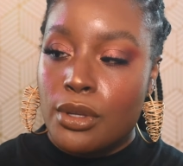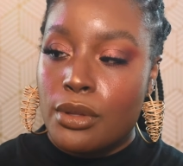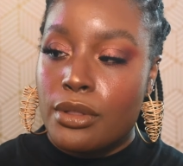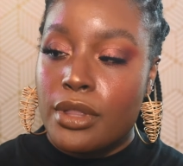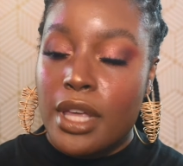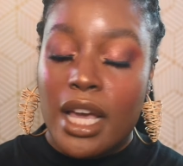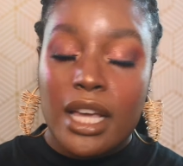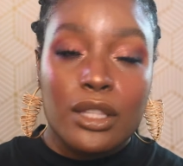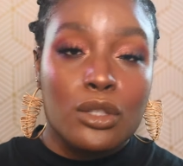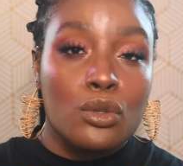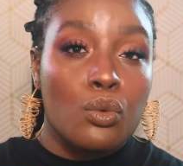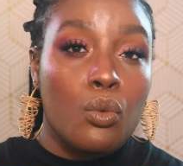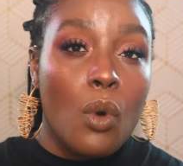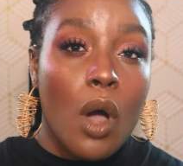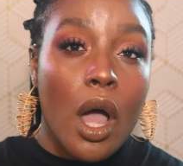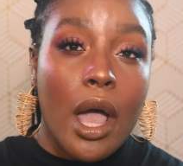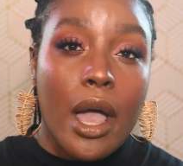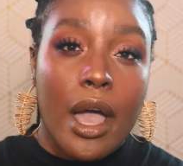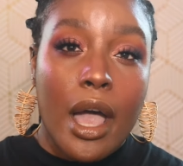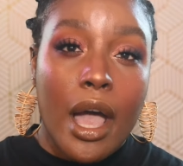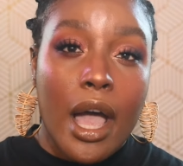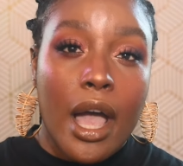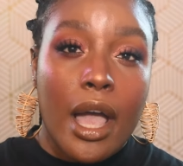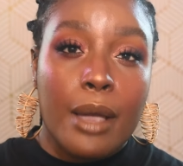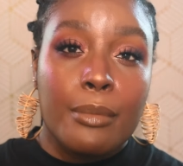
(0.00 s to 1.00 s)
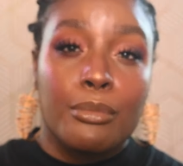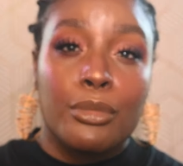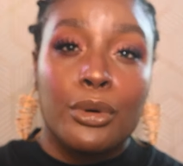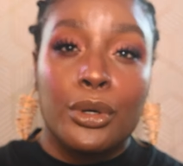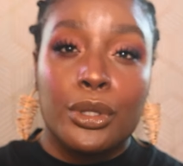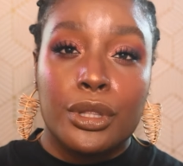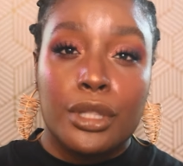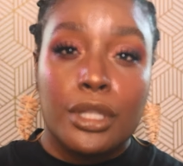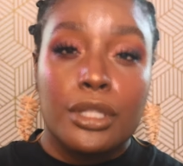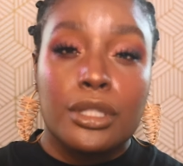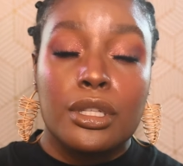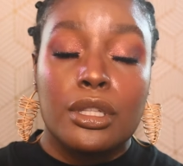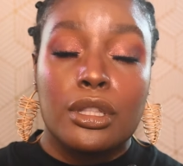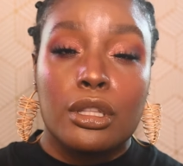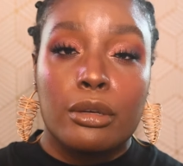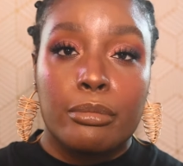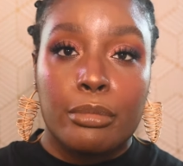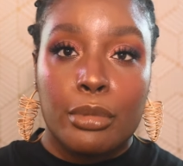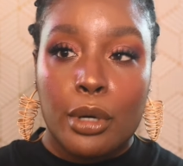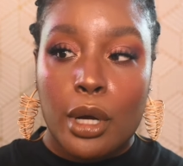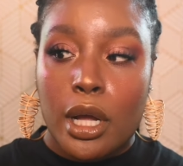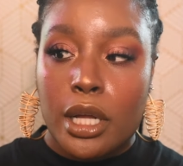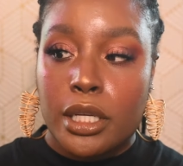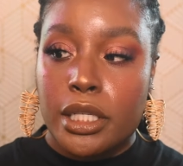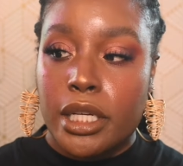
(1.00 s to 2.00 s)
So that's why I put this in
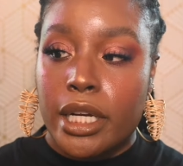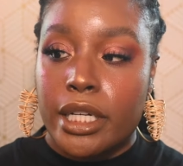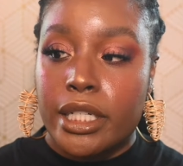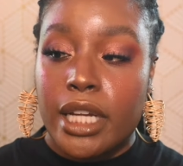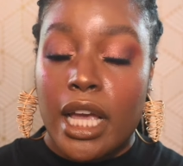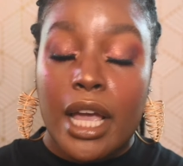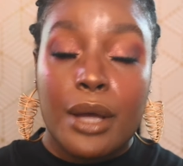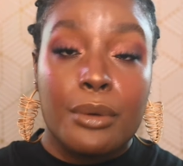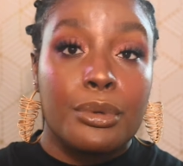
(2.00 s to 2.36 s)
the project.